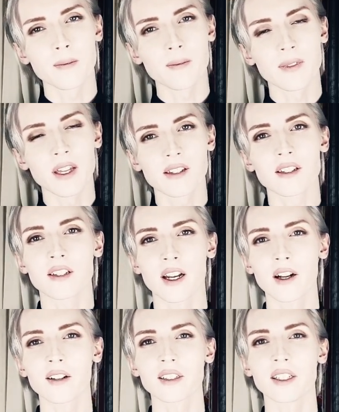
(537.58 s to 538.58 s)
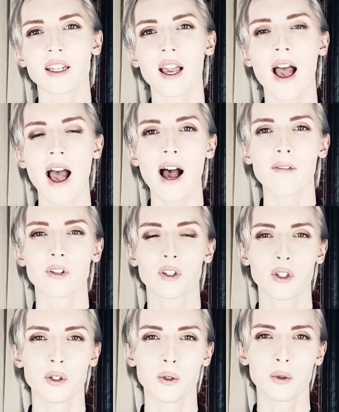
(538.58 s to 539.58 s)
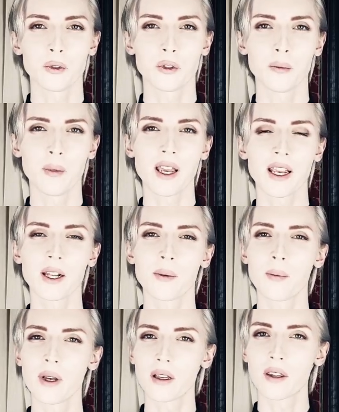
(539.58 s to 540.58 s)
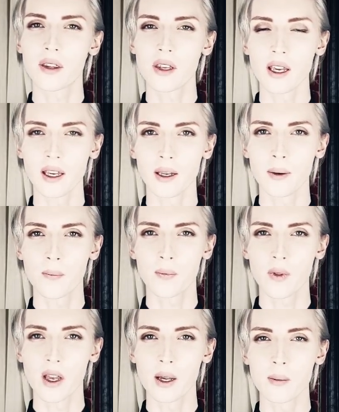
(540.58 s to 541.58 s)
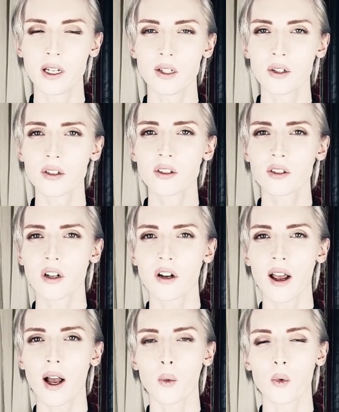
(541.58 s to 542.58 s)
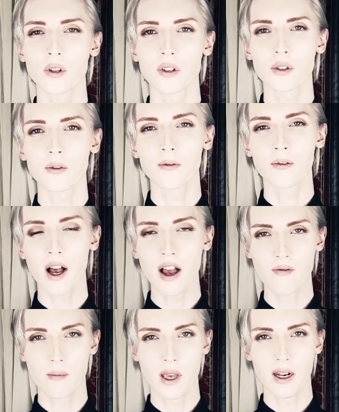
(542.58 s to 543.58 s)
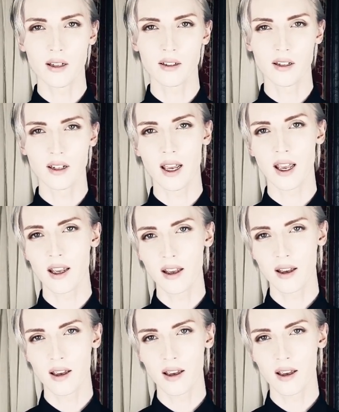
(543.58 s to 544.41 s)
necessarily have to make it a big thing. I mean, you can start out with just 5 minutes a day,